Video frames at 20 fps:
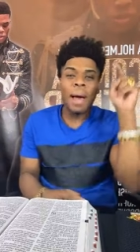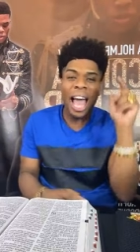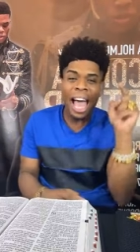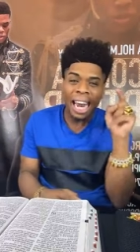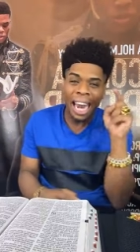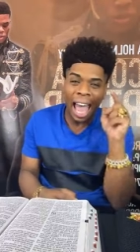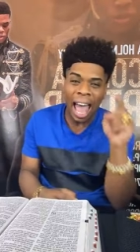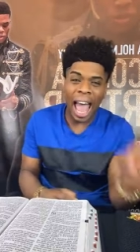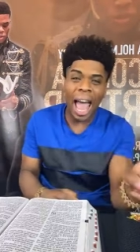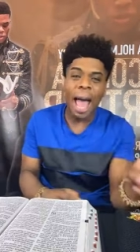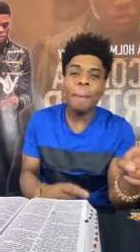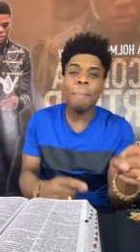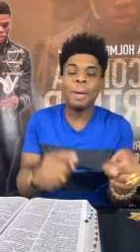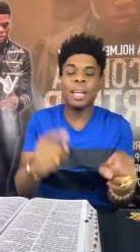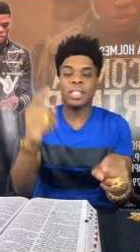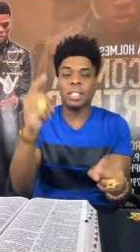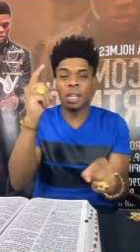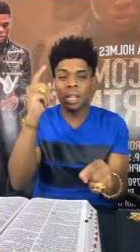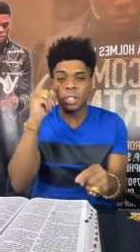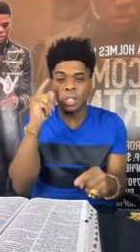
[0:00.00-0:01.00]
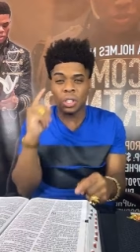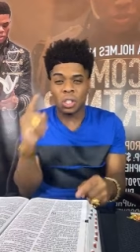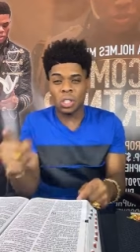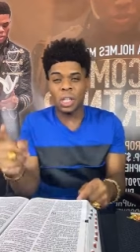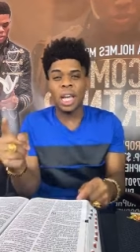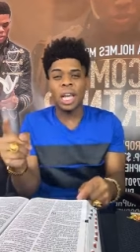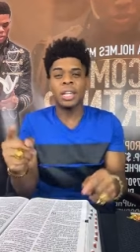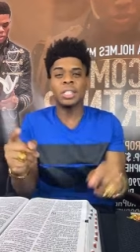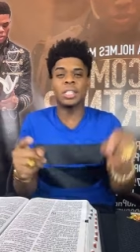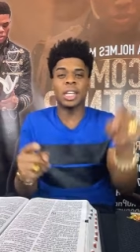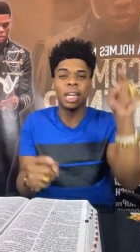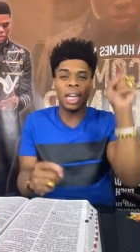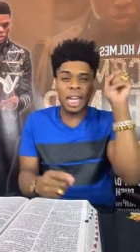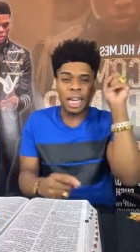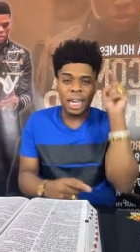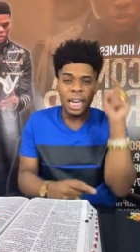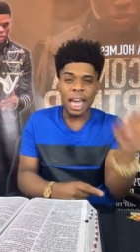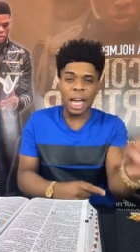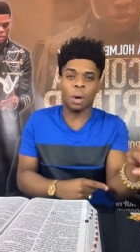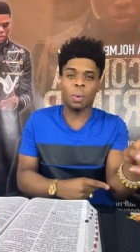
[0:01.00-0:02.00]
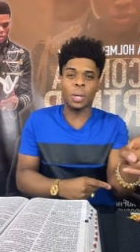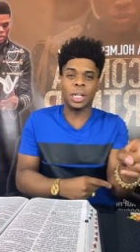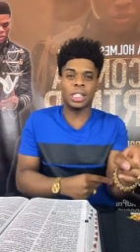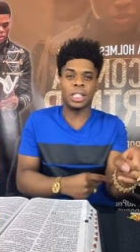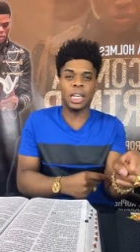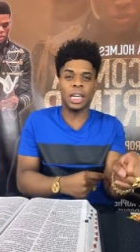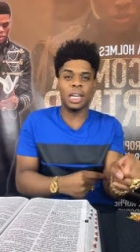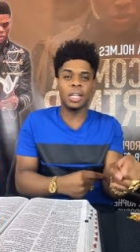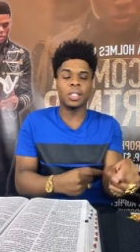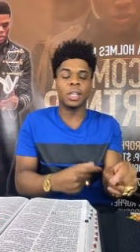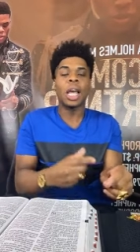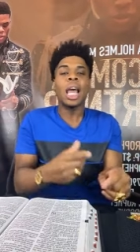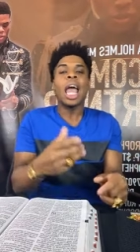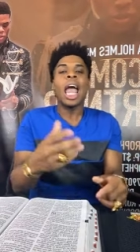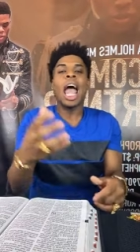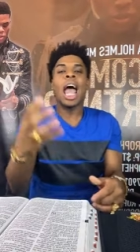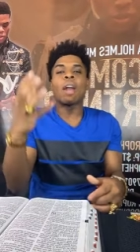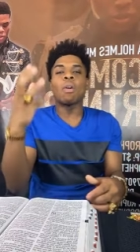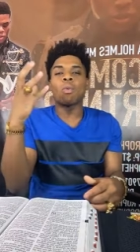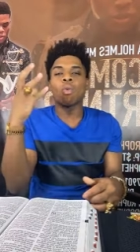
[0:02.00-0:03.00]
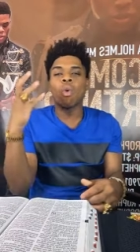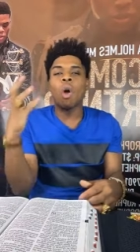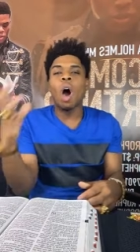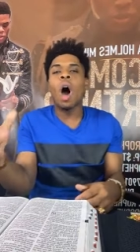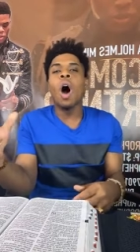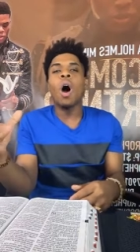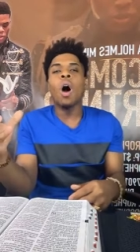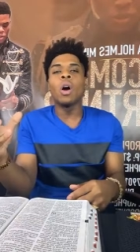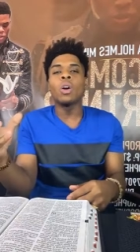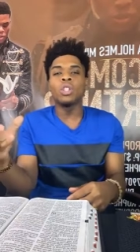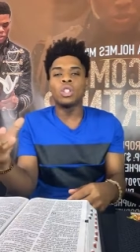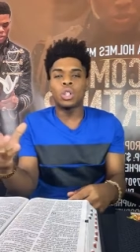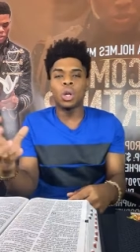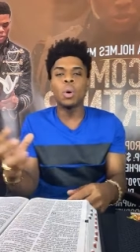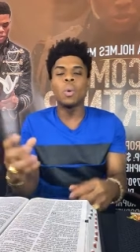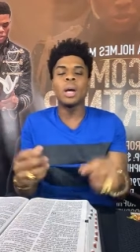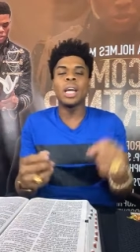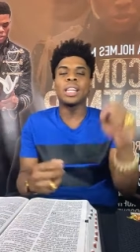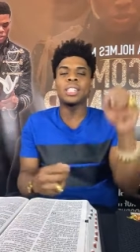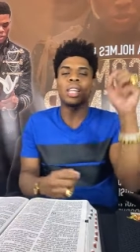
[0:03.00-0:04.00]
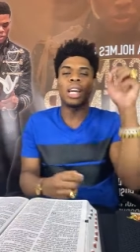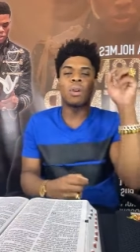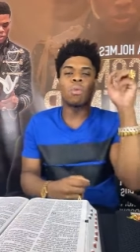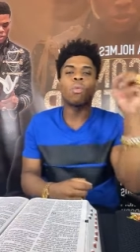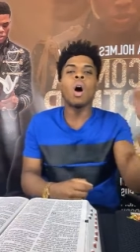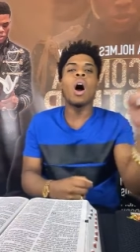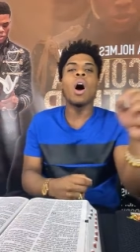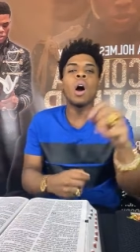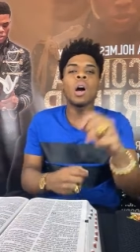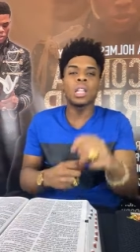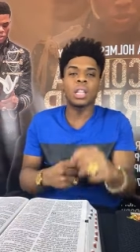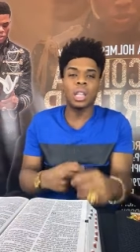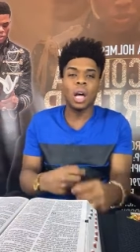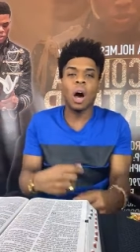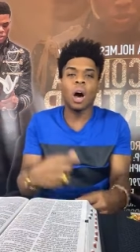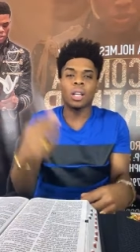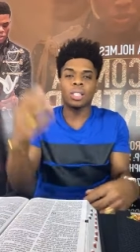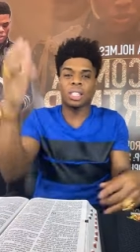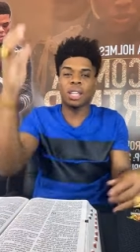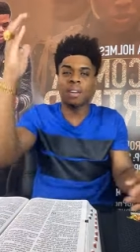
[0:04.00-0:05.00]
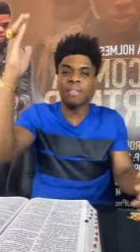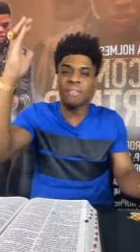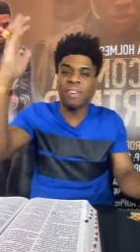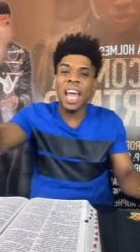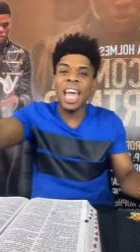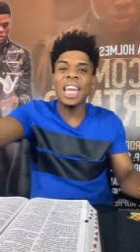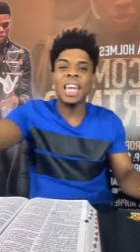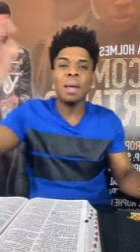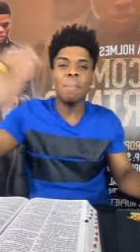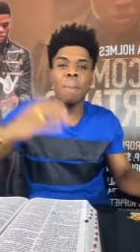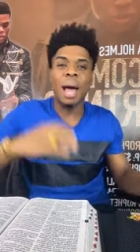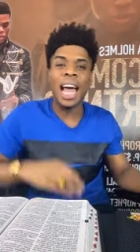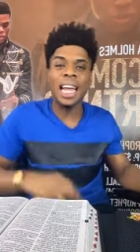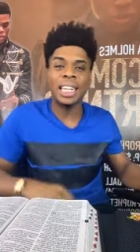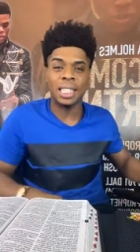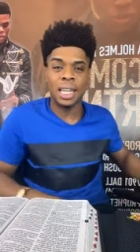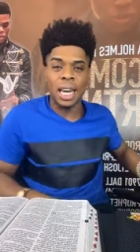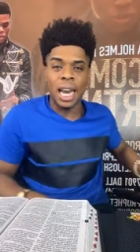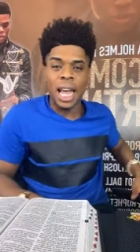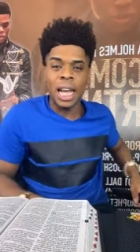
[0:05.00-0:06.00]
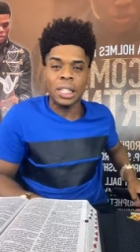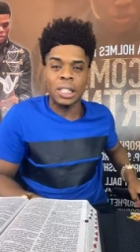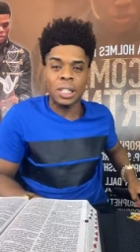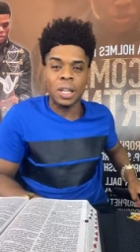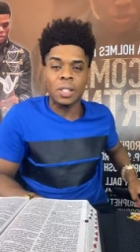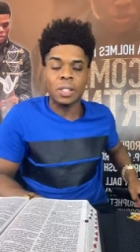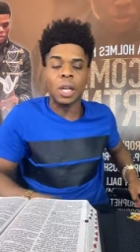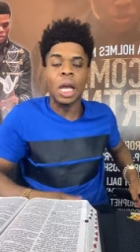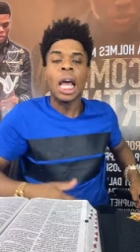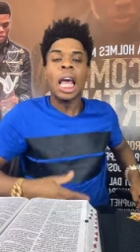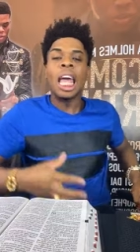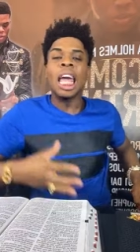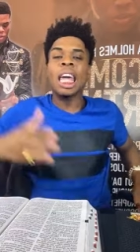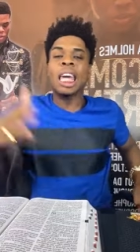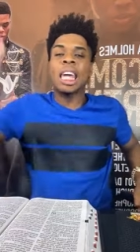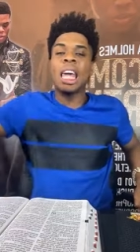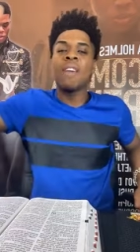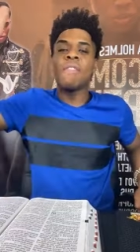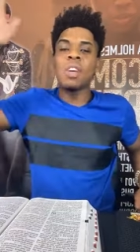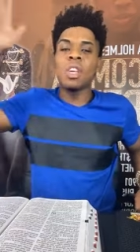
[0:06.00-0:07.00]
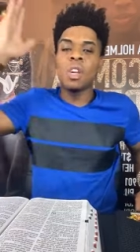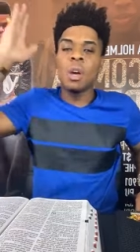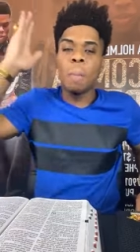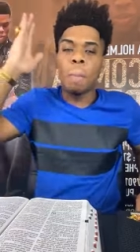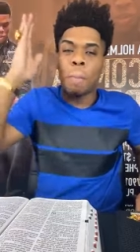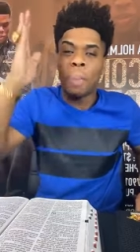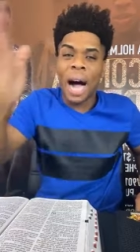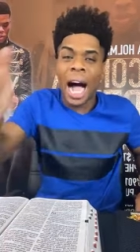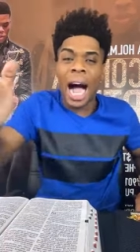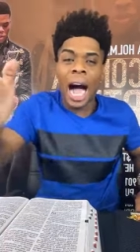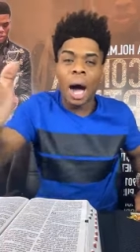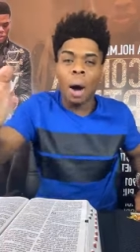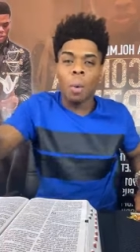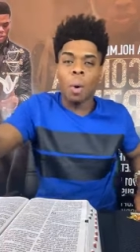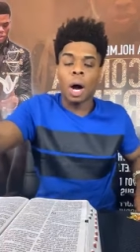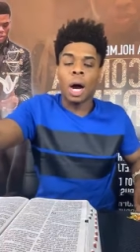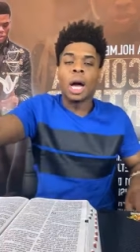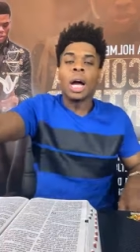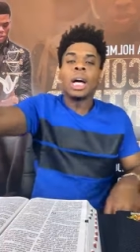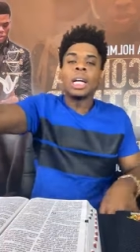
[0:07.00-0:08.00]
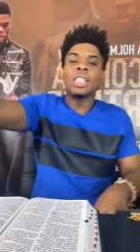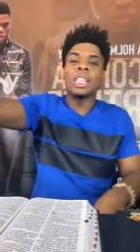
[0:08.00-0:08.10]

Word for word: bad habits and sins and iniquities and wrongdoings and wrong thoughts and vain imaginations. He giving you power